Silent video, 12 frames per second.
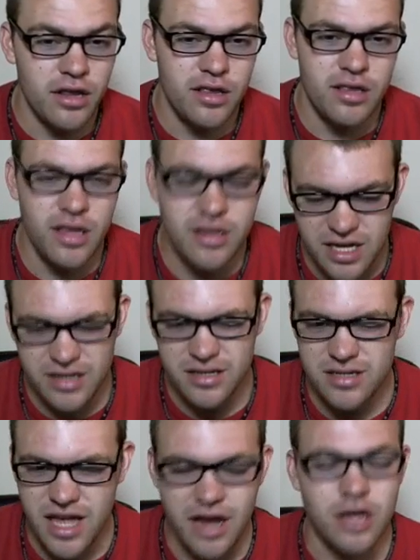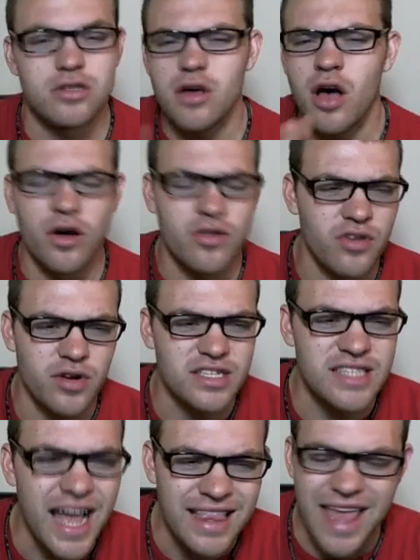he's like, Stan goes, oh, dude, it's
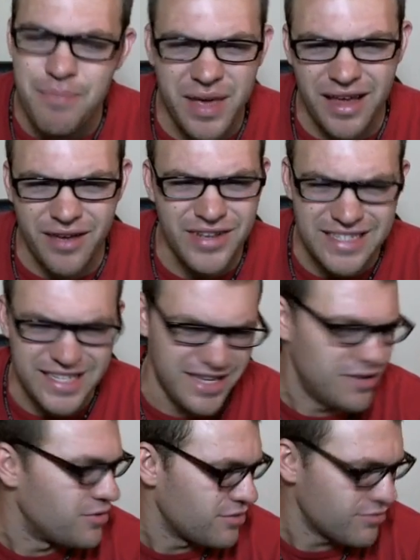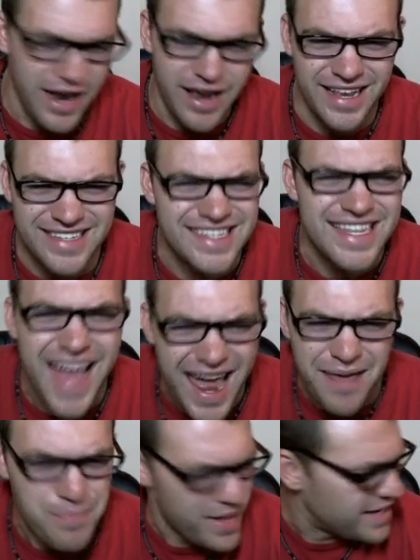not that big of a deal, right? It's
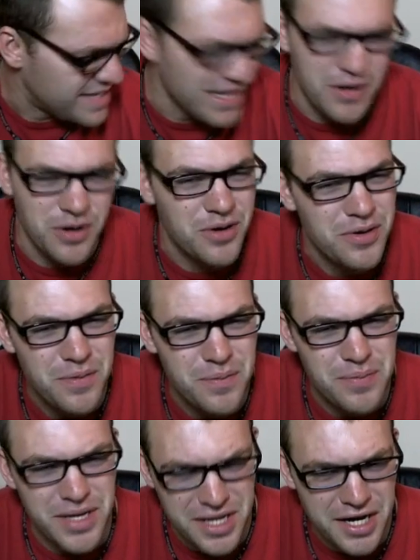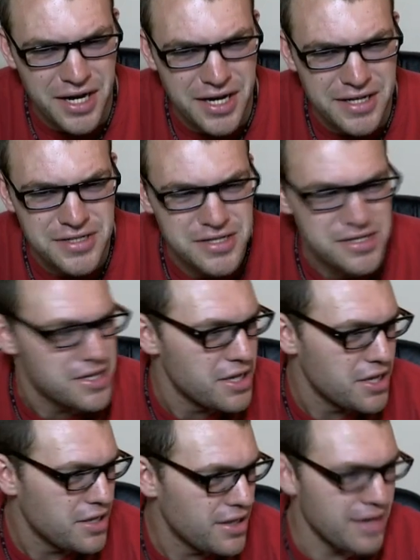not a big deal because,
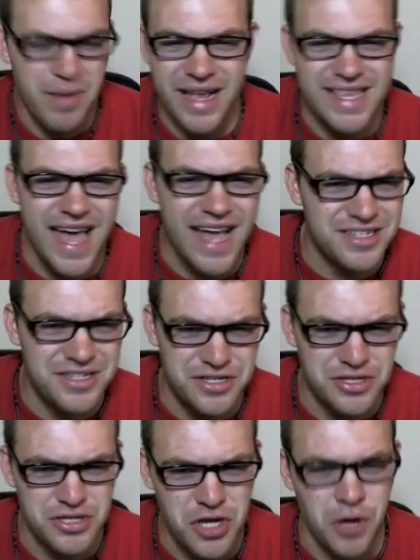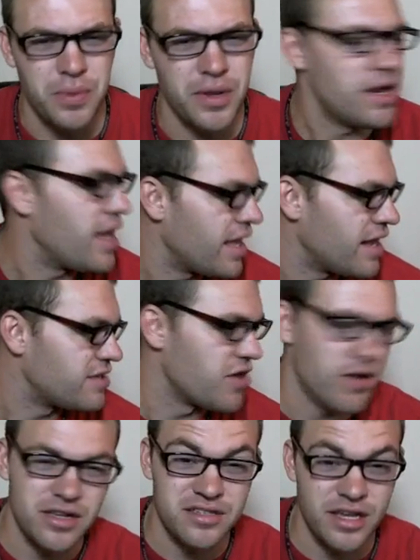like, my dad's just stupid. And
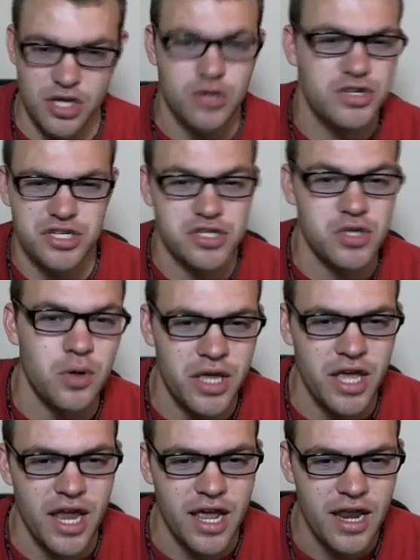Token's like, you just don't get it.